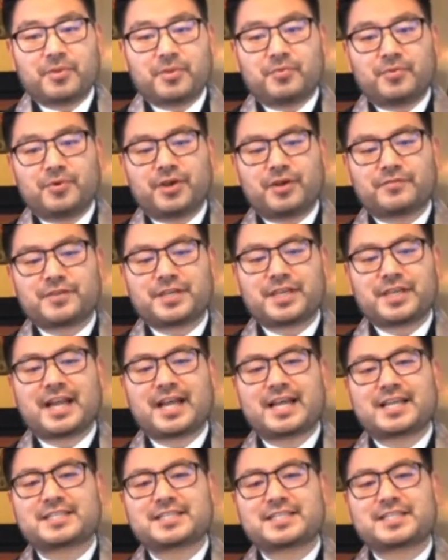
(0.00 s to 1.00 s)
We often get
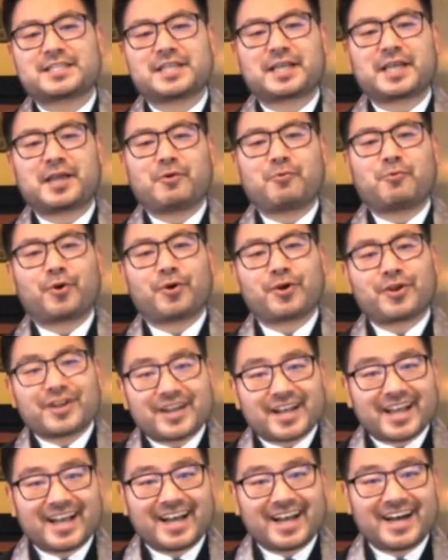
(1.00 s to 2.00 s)
asked this like at work
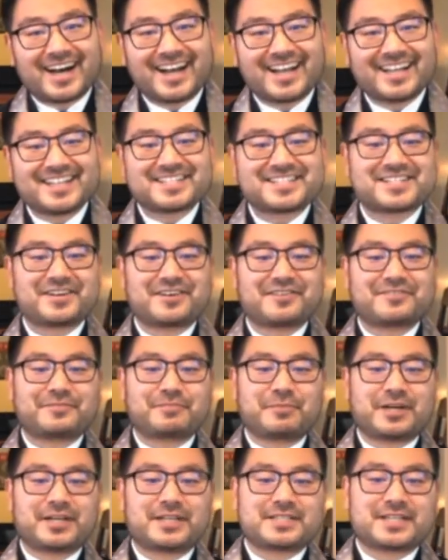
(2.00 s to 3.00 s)
and stuff,
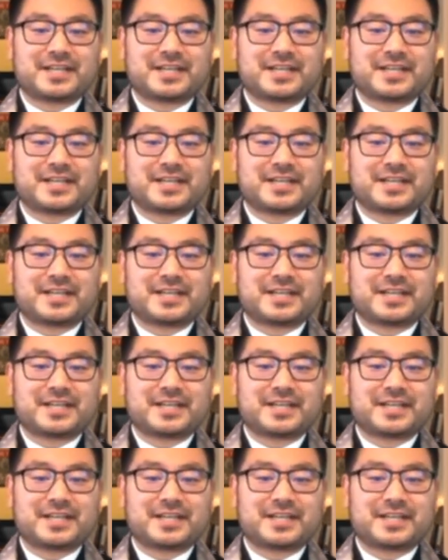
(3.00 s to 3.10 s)
but